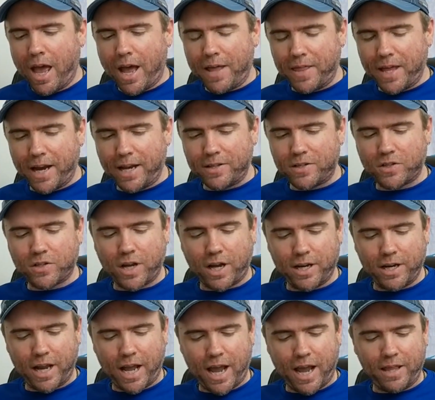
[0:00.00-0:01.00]
And then it's
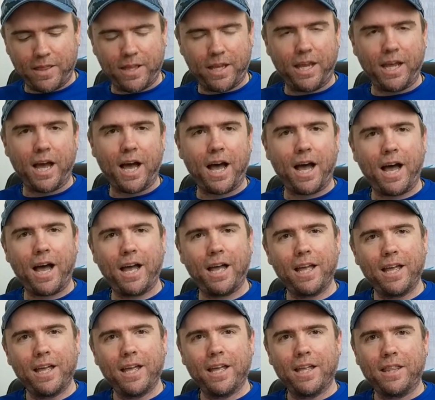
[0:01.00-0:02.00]
Sunday. The
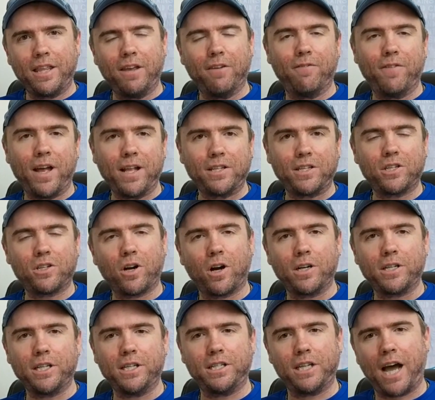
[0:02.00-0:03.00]
events
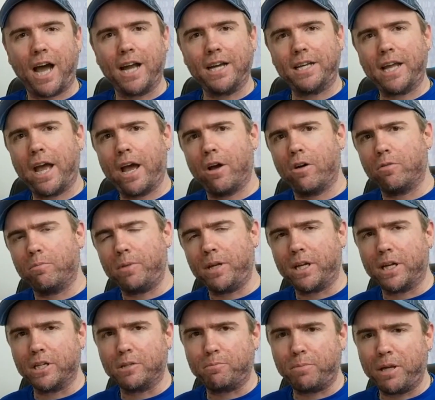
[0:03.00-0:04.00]
start to die down
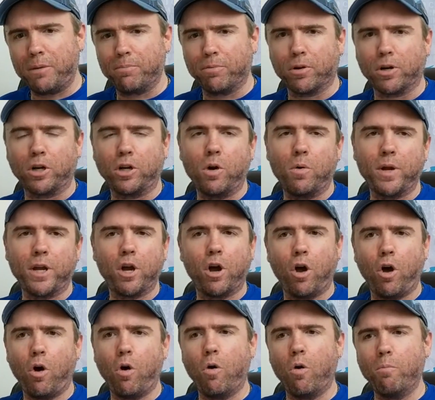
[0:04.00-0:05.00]
because people are going
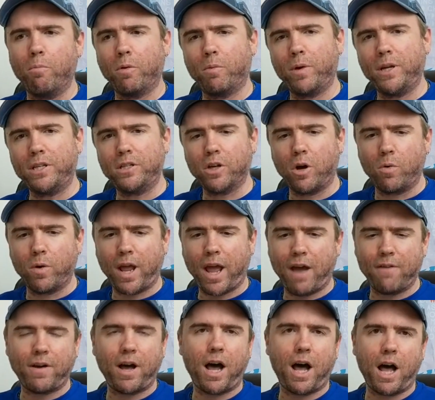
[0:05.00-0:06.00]
home and we don't
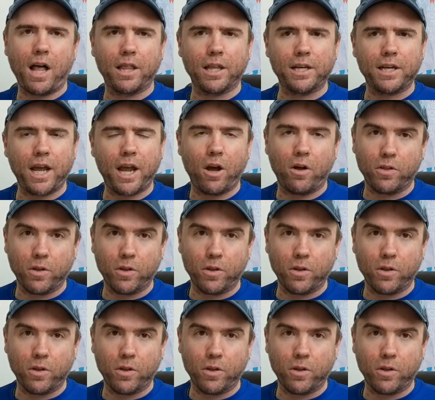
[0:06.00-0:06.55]
have a holiday,